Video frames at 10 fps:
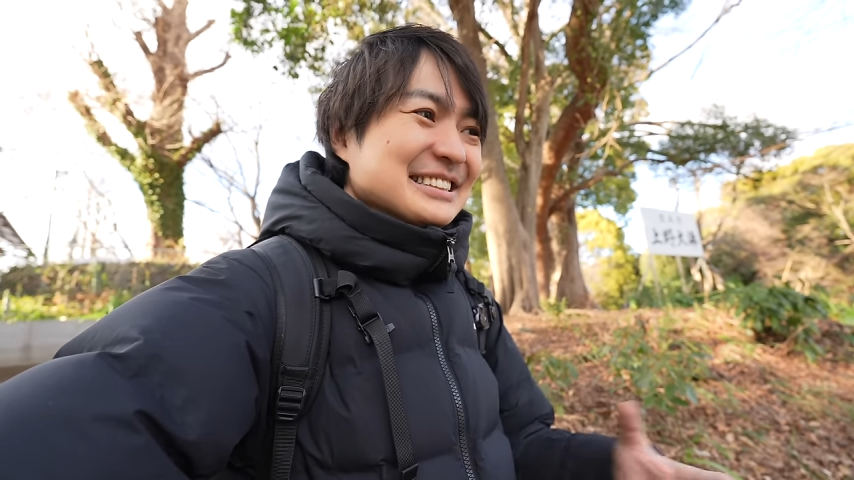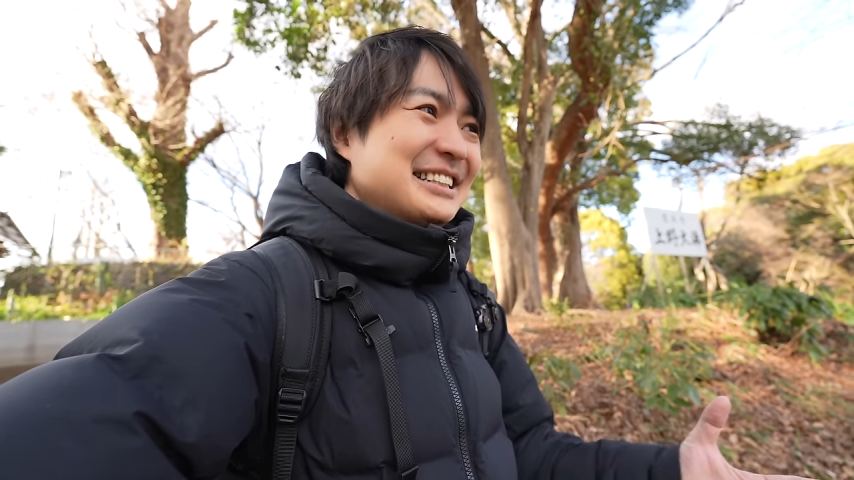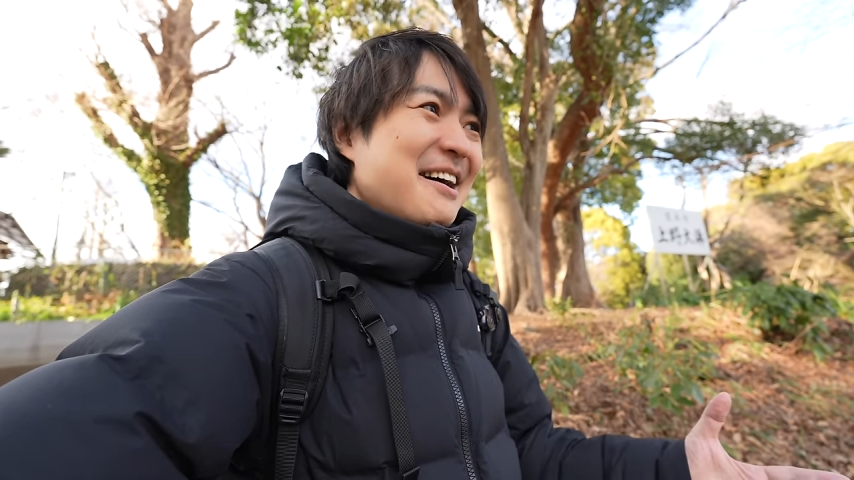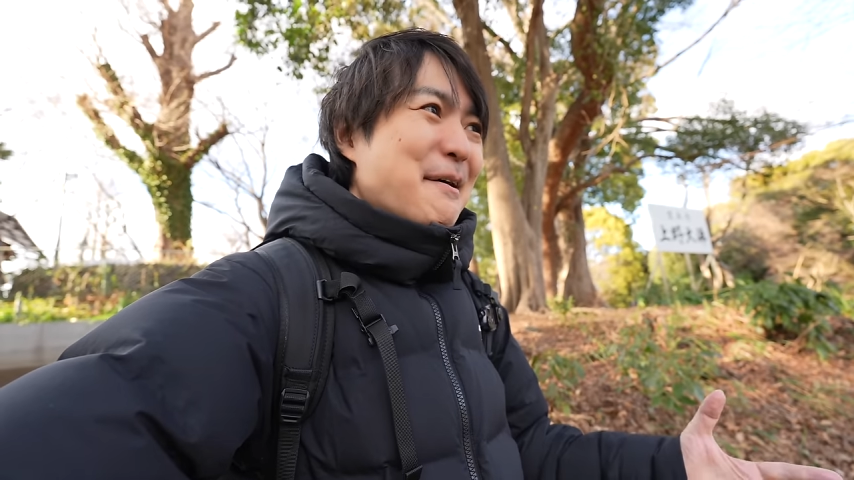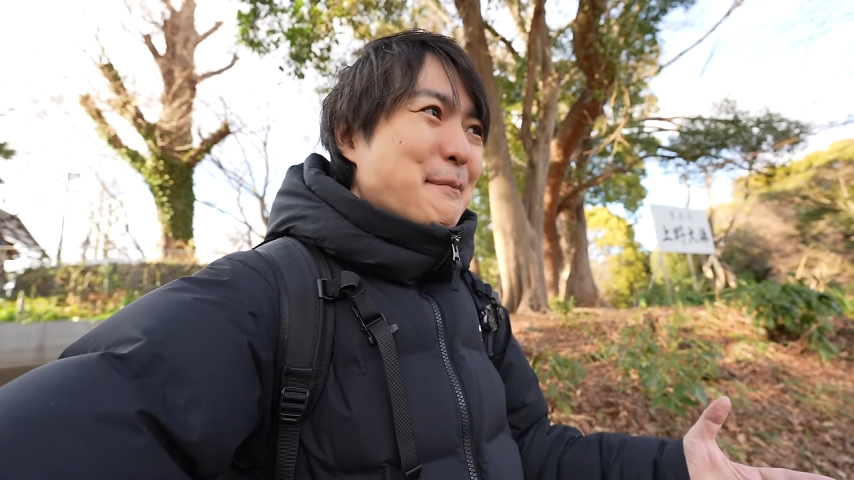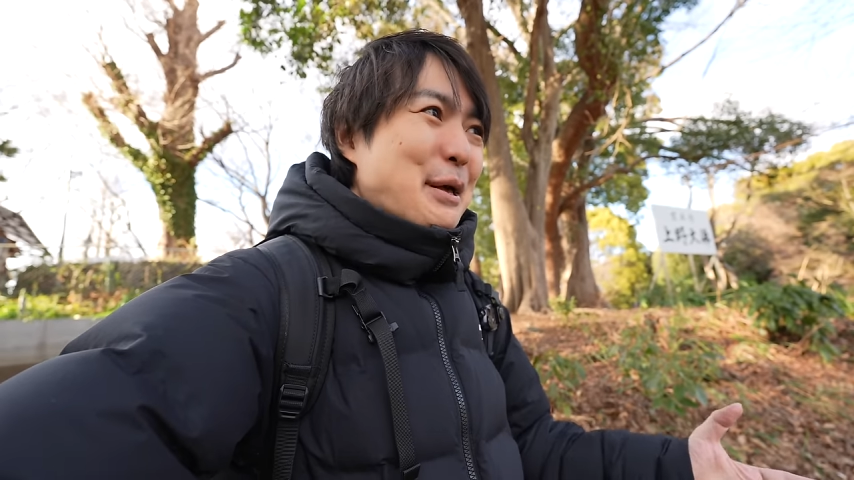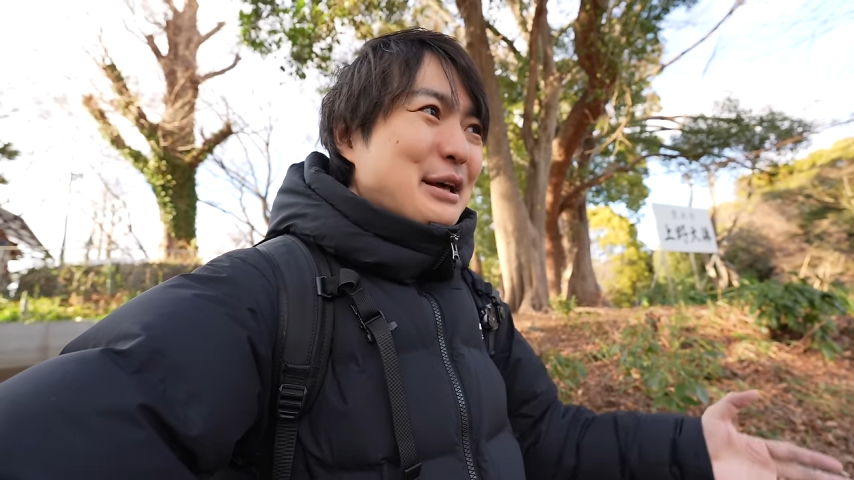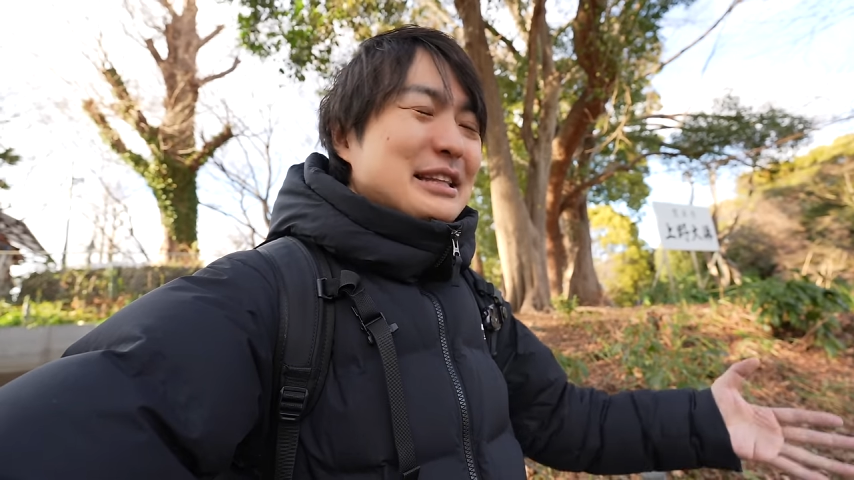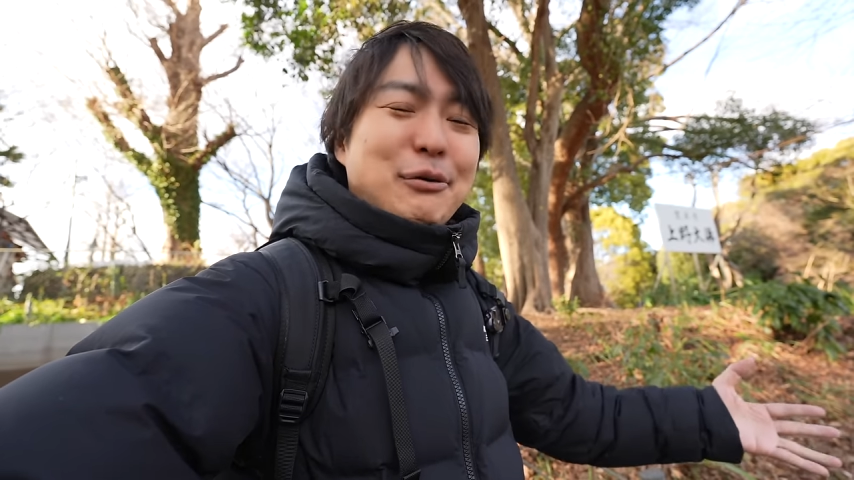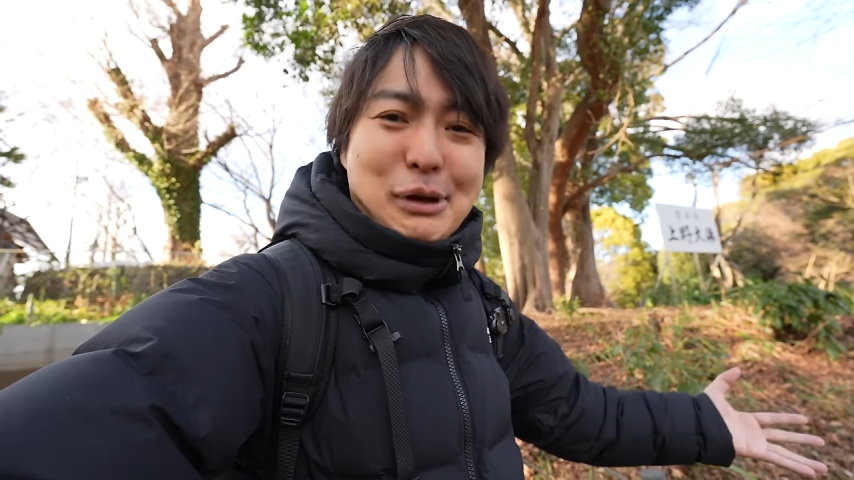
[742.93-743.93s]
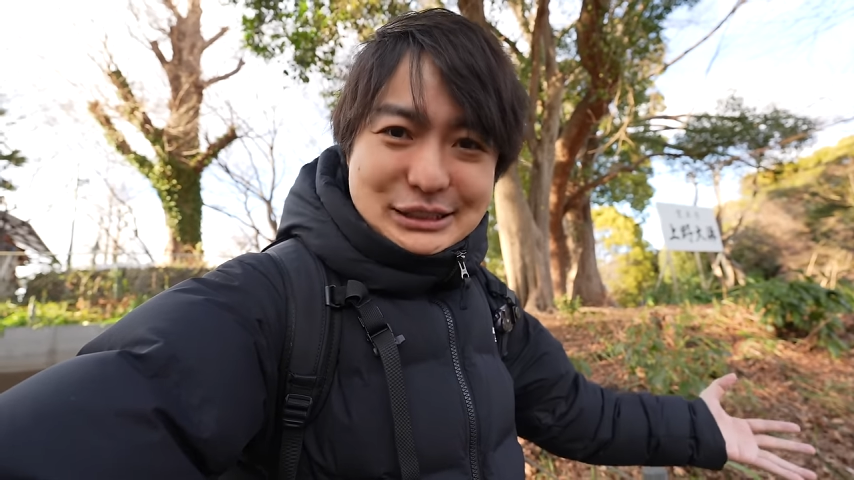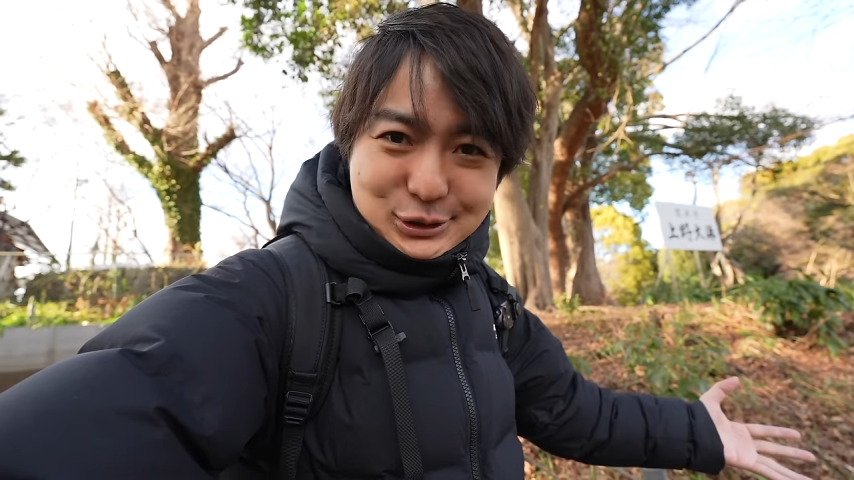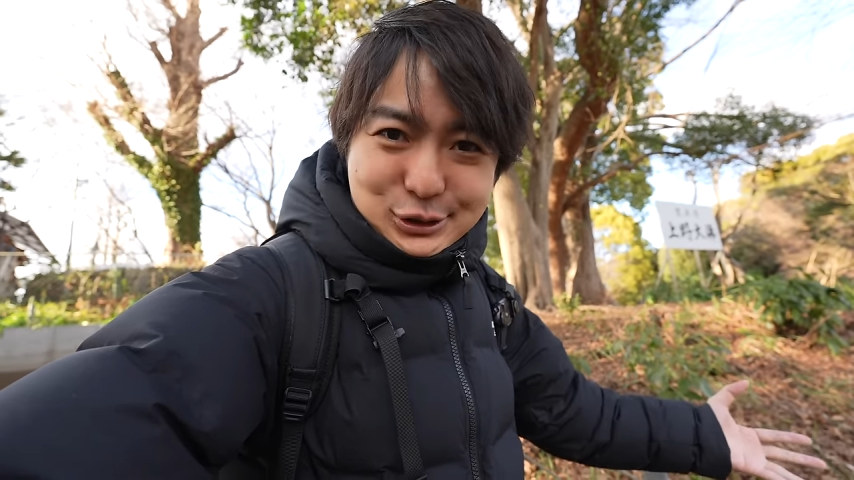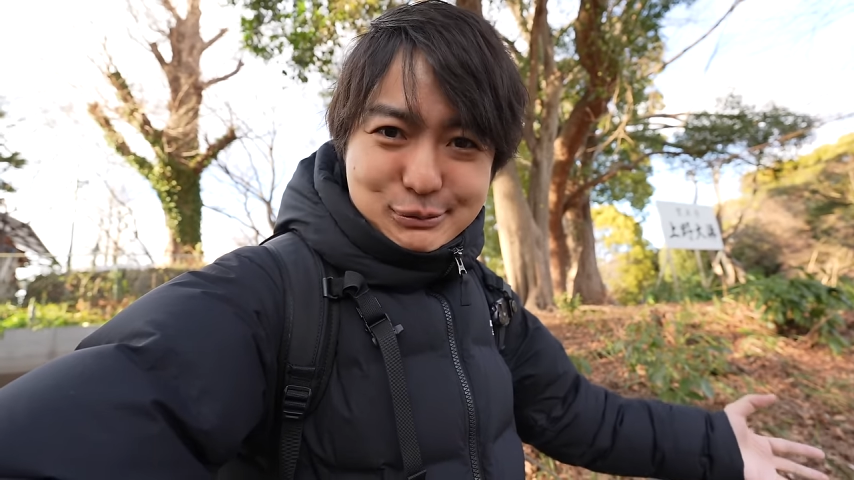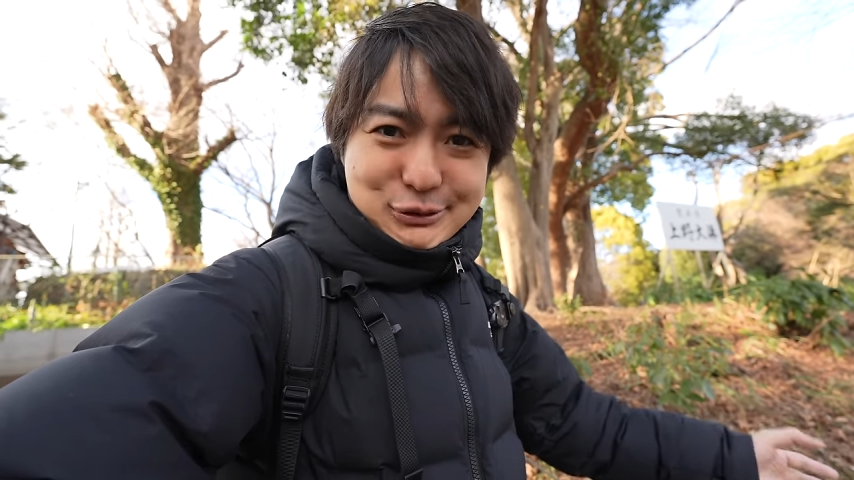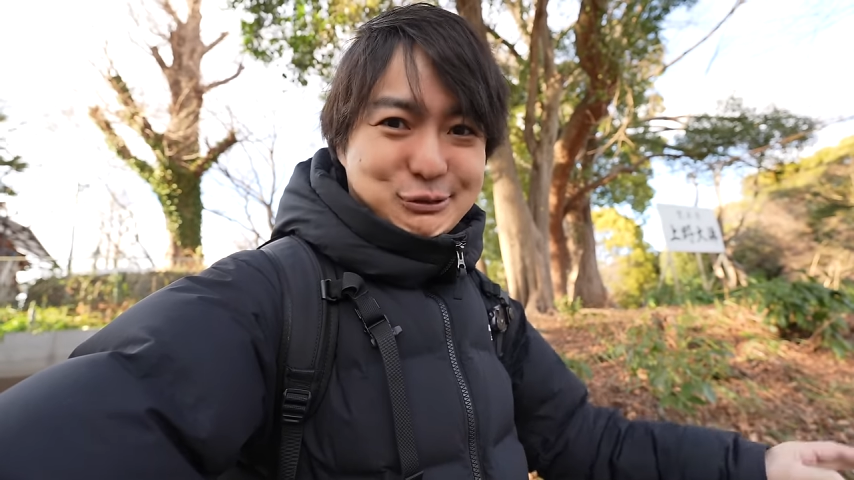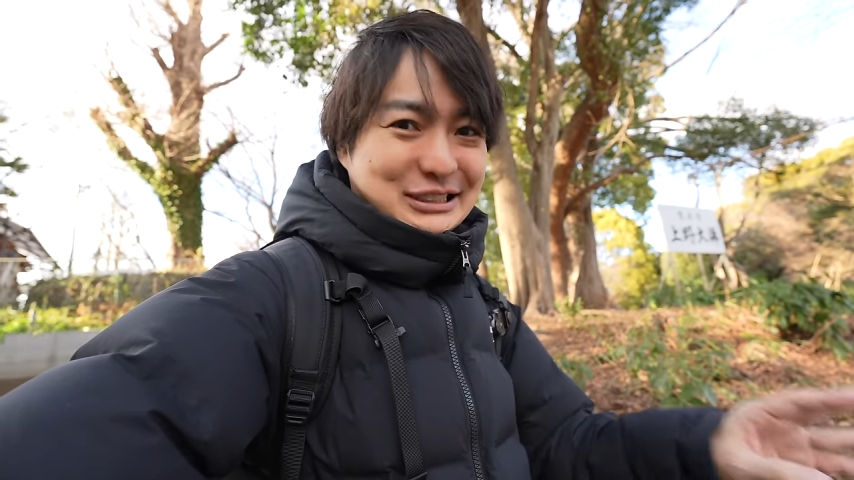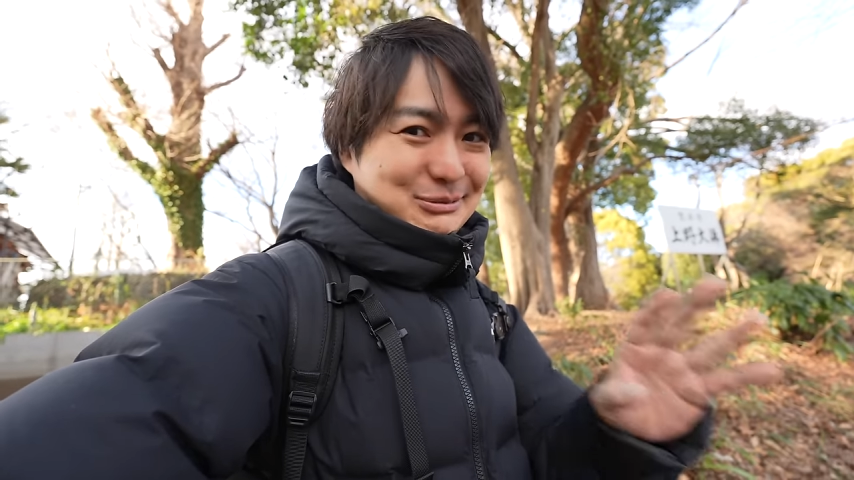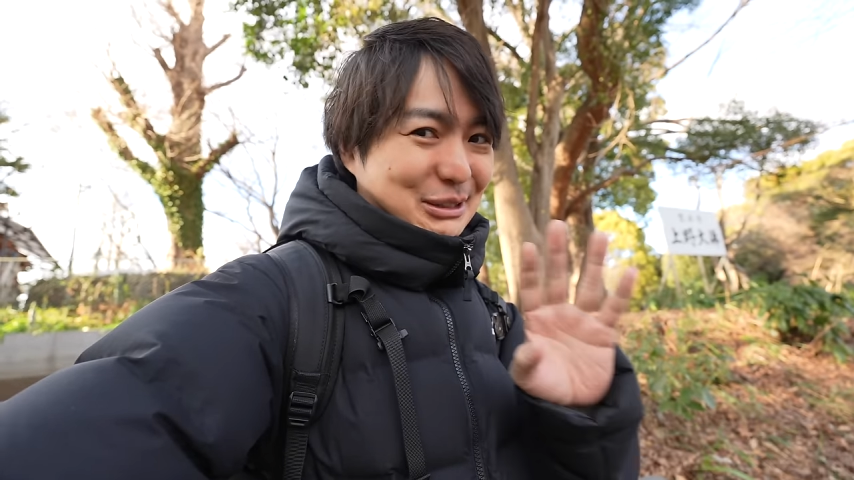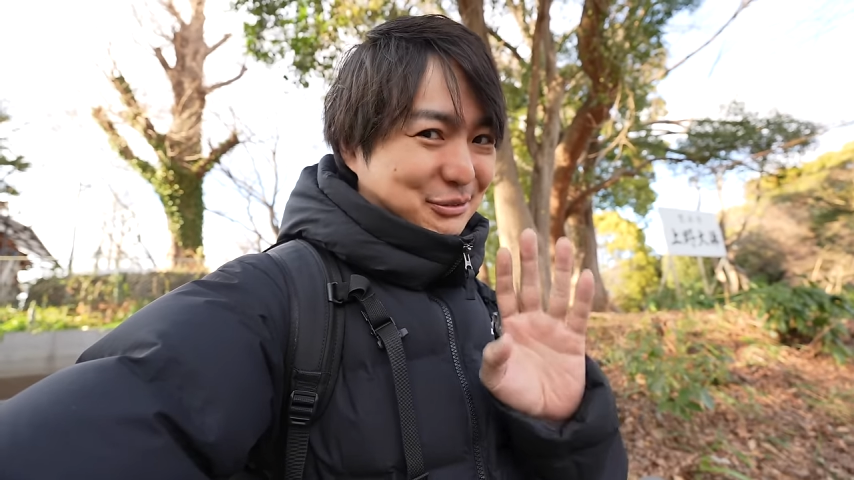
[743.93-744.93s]
So the restroom
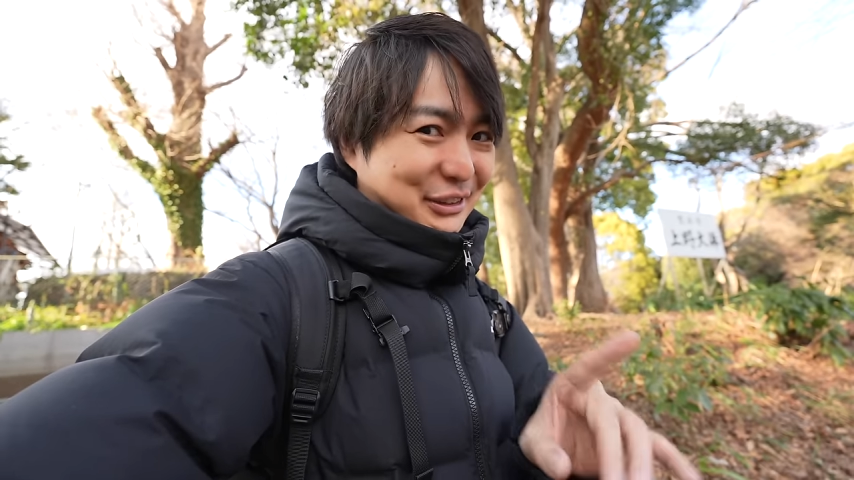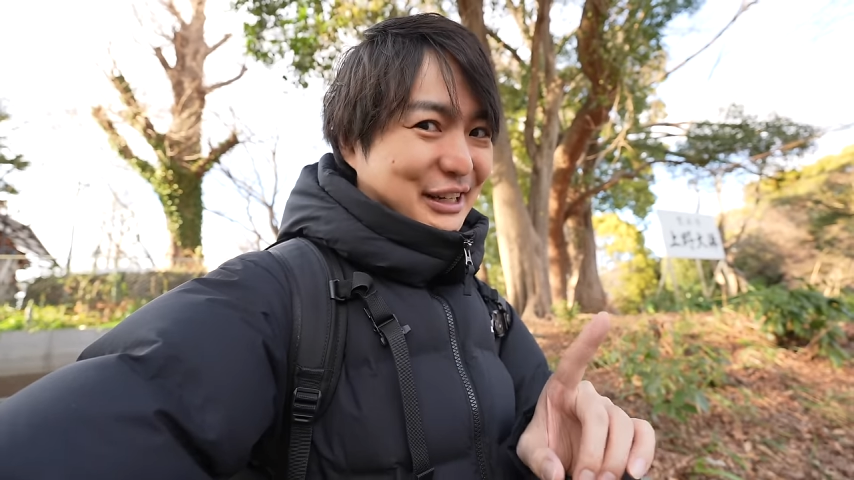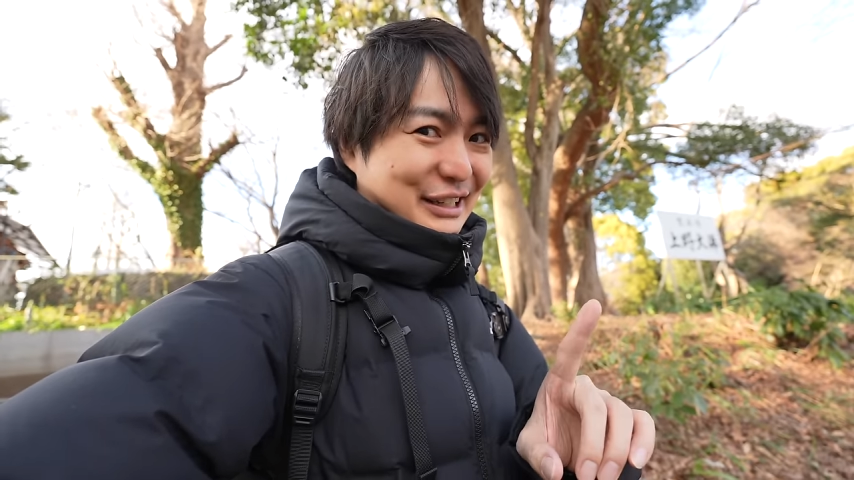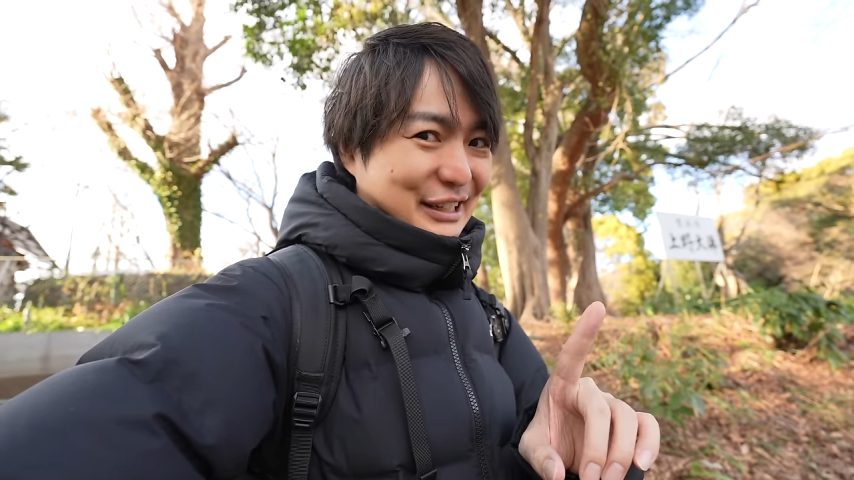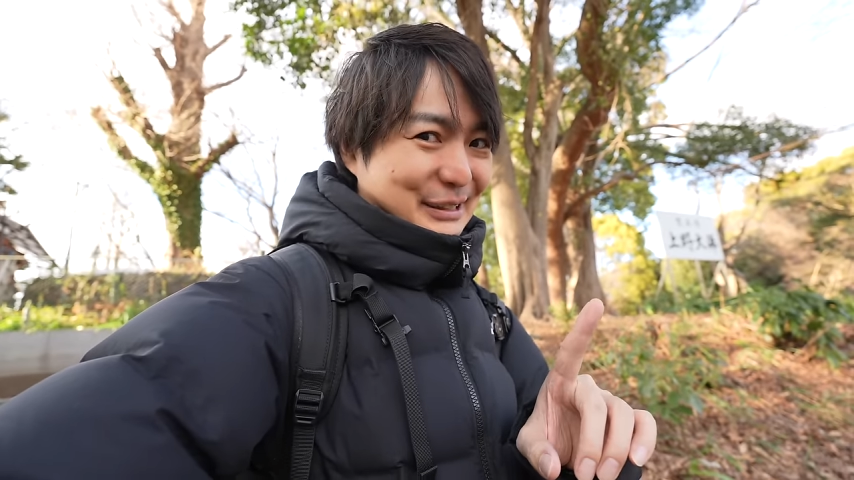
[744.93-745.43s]
was my friend.